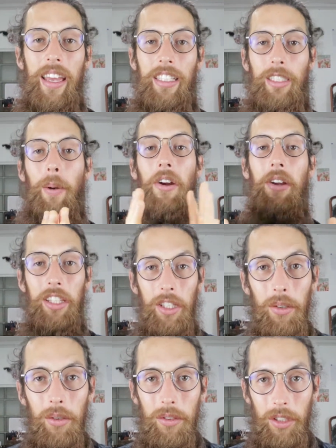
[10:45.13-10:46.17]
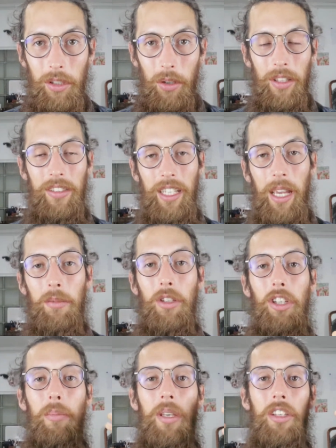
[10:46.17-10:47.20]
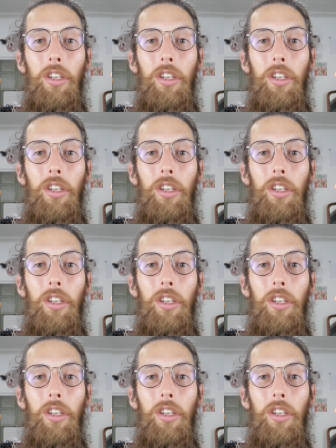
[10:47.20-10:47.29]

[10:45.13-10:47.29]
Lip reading: inspiring you to do the same, to be